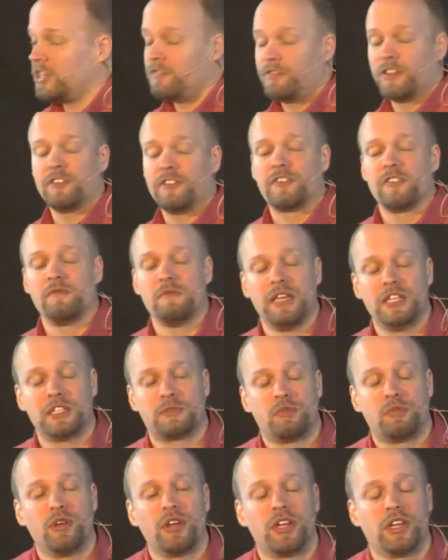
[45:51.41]
even if it
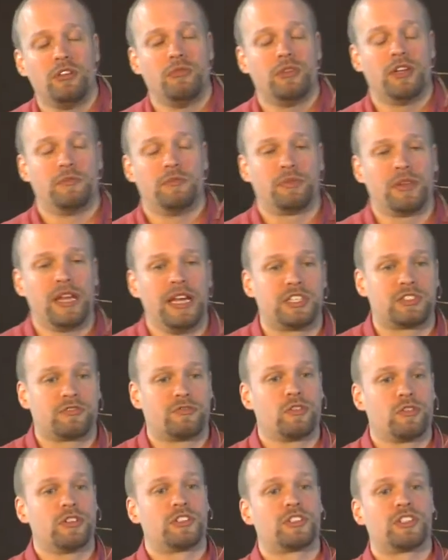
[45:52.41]
means putting you in a place
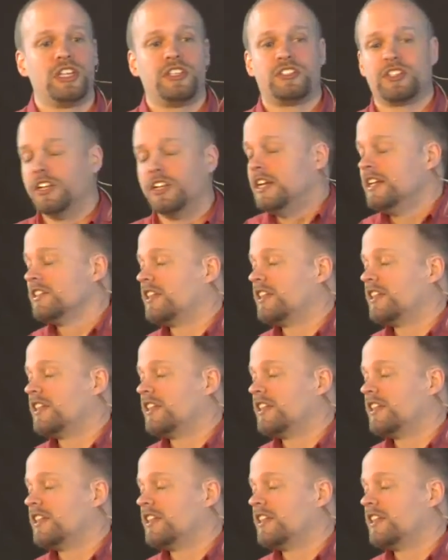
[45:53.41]
for a season